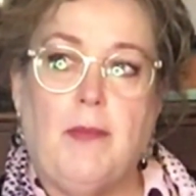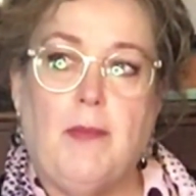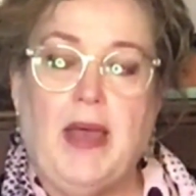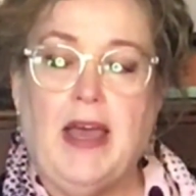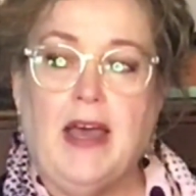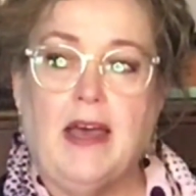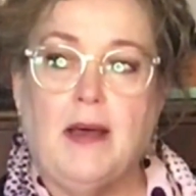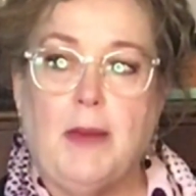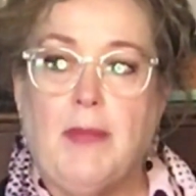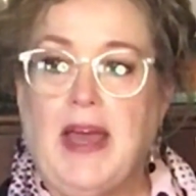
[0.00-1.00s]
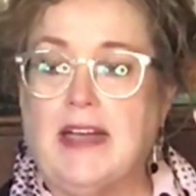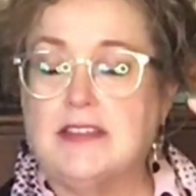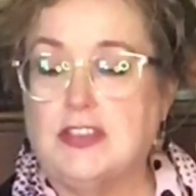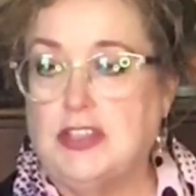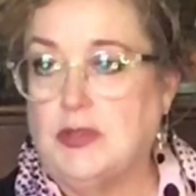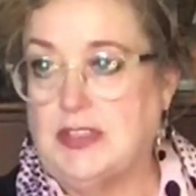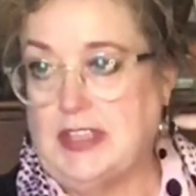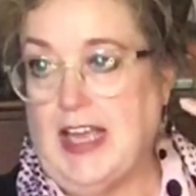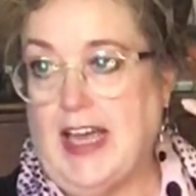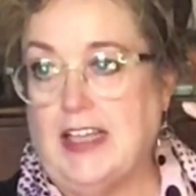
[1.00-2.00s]
mask to
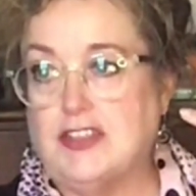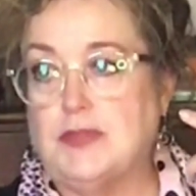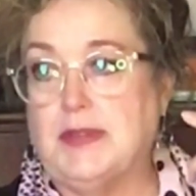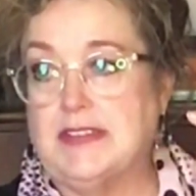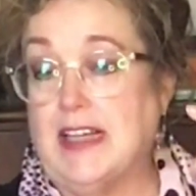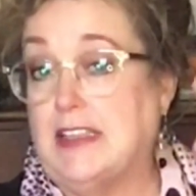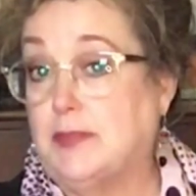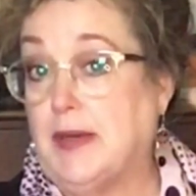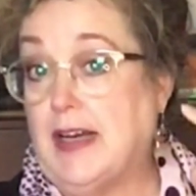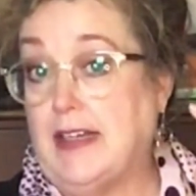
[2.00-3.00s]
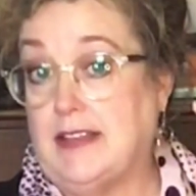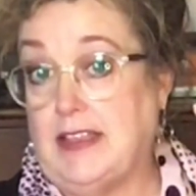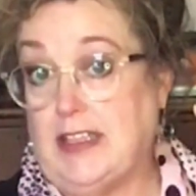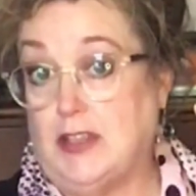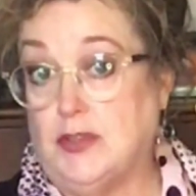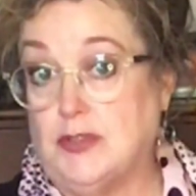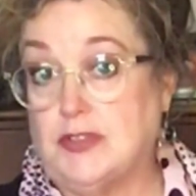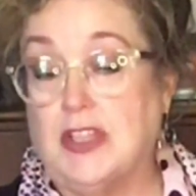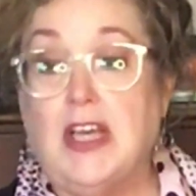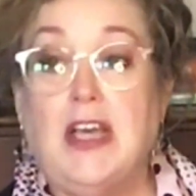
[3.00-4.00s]
attach besides behind the ears.